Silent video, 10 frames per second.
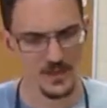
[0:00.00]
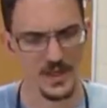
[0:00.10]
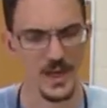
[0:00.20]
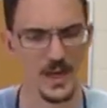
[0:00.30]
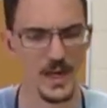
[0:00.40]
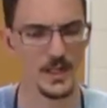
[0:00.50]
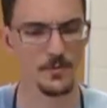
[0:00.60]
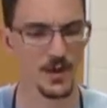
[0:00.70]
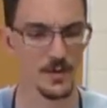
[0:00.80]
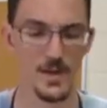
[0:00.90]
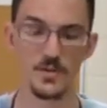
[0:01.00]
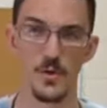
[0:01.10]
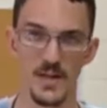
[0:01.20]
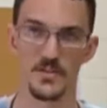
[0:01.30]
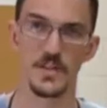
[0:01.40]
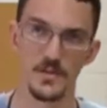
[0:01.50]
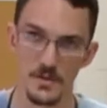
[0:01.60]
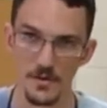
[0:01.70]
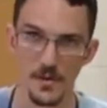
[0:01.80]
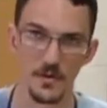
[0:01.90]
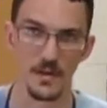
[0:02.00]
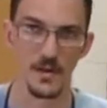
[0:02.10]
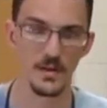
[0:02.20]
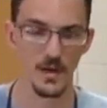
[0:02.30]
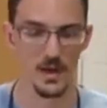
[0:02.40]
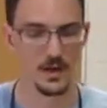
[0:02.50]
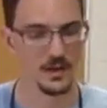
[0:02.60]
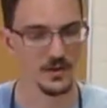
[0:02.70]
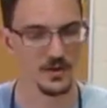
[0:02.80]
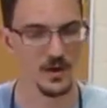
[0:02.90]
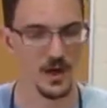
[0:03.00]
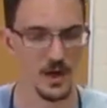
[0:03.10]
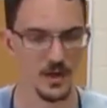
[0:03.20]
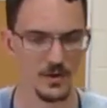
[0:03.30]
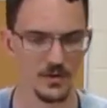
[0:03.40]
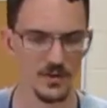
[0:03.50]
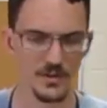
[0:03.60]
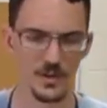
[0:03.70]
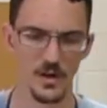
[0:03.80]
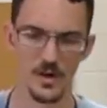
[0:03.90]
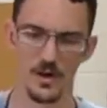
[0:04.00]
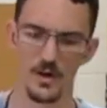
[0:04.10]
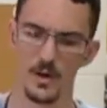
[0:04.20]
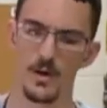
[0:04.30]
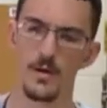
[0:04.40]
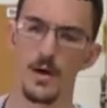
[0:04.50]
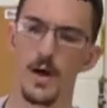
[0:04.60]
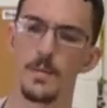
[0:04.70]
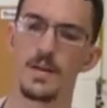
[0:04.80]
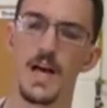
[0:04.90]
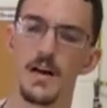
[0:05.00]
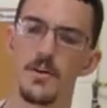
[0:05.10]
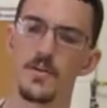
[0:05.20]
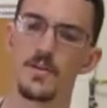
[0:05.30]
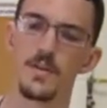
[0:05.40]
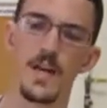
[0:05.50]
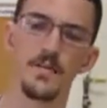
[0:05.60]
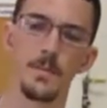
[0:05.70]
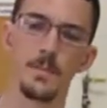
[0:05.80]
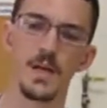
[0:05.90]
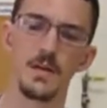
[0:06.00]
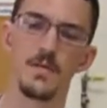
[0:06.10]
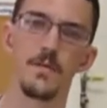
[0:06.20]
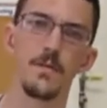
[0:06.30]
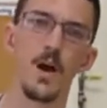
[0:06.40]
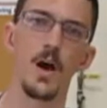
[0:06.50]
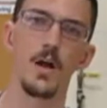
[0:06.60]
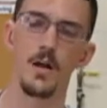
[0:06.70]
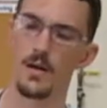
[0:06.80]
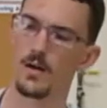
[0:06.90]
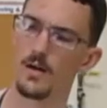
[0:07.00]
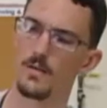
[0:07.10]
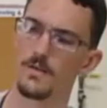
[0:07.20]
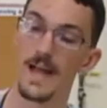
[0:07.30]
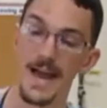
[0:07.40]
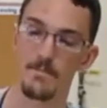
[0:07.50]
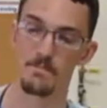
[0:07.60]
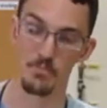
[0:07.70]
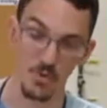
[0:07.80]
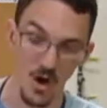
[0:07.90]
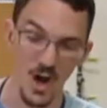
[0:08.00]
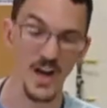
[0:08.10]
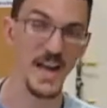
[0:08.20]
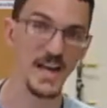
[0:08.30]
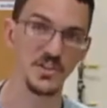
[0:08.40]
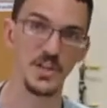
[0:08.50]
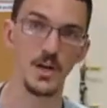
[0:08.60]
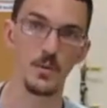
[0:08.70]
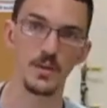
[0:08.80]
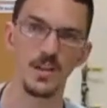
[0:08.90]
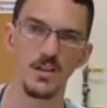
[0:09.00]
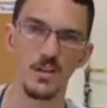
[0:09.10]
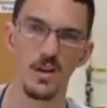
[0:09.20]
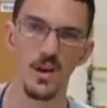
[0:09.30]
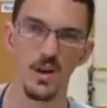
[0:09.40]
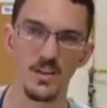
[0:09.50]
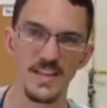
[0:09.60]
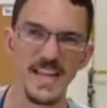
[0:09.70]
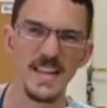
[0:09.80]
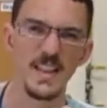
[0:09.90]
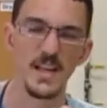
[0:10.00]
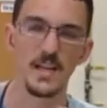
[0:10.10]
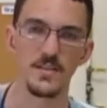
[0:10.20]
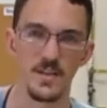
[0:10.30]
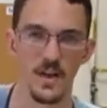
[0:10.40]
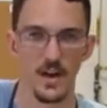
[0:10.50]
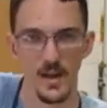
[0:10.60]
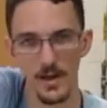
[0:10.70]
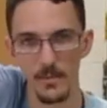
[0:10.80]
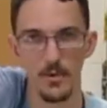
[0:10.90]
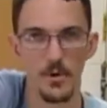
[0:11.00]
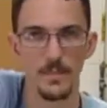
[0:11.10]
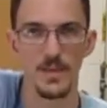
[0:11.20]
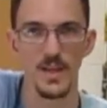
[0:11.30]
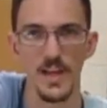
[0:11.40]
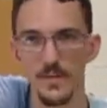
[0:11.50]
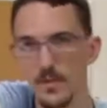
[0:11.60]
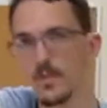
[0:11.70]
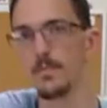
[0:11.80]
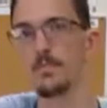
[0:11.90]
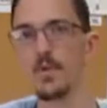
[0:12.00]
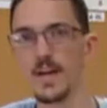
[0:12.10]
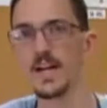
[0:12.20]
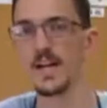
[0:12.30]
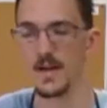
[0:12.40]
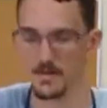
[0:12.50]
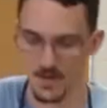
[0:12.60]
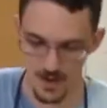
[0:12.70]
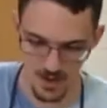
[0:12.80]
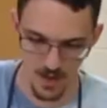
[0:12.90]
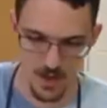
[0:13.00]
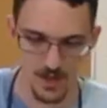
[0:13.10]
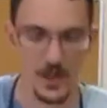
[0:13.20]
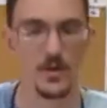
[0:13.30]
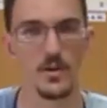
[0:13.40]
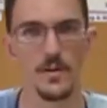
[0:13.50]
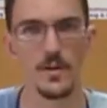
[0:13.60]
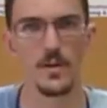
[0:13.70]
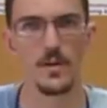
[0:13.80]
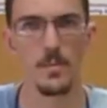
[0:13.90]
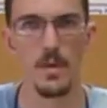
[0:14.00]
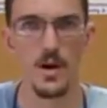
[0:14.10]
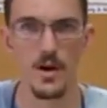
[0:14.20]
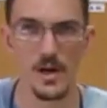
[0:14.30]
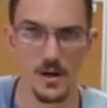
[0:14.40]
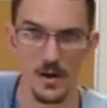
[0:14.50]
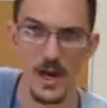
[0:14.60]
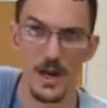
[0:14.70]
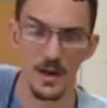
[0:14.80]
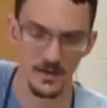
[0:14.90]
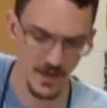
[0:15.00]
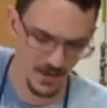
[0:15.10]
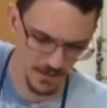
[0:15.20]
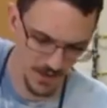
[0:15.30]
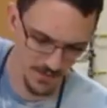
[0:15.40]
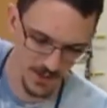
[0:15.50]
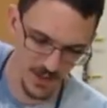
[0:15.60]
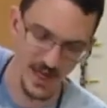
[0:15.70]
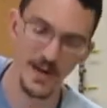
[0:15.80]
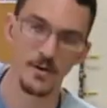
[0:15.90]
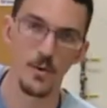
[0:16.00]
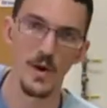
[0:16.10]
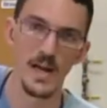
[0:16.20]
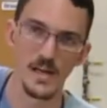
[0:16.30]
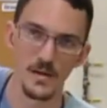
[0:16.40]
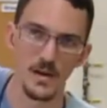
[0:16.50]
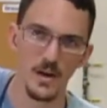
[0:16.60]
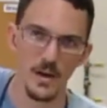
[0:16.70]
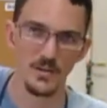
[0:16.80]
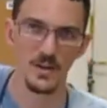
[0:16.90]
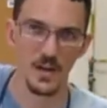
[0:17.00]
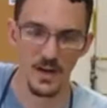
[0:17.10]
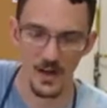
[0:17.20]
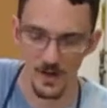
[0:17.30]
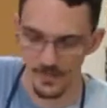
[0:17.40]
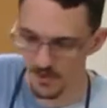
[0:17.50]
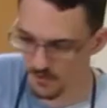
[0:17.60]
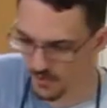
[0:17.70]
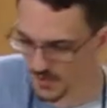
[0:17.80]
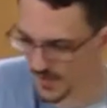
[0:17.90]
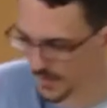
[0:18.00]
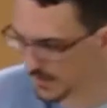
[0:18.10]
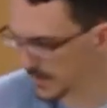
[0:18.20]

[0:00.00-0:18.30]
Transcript: I highly recommend you actually do use these. These are stretcher pliers. They have a big flat, broad edge here with little teeth in it to kind of help grip the canvas and bring it in. They also have this little bar here to act as kind of a counterweight to kind of help you stretch it.